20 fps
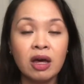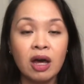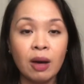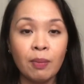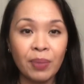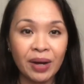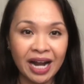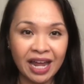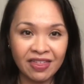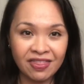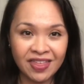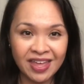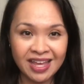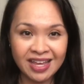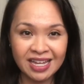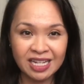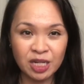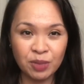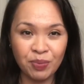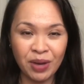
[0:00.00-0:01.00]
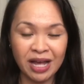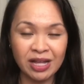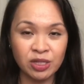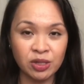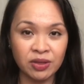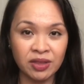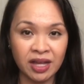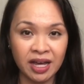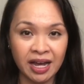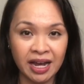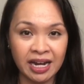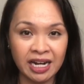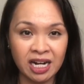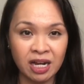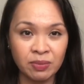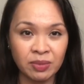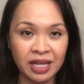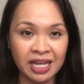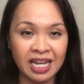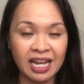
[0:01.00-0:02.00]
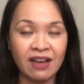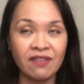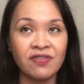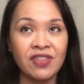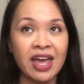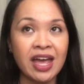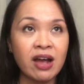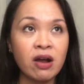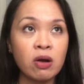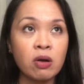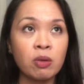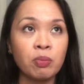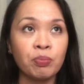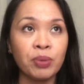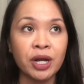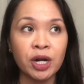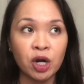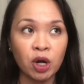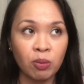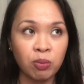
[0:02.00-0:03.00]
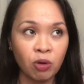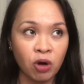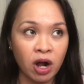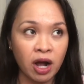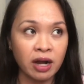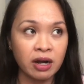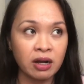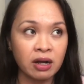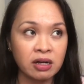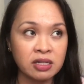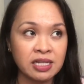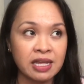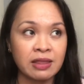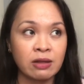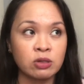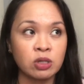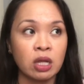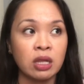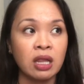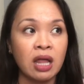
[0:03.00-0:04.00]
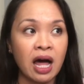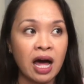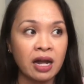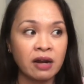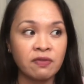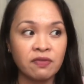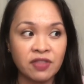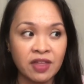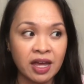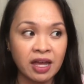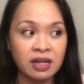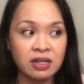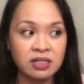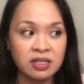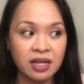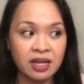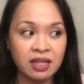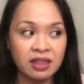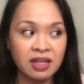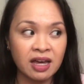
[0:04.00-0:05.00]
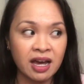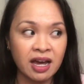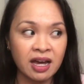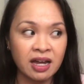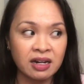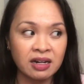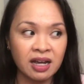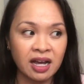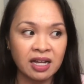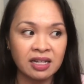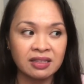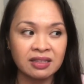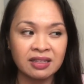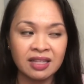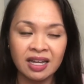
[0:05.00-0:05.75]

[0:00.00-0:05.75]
But I think it depends on the item. Like, if they are bigger products and there's a lot of things like that, I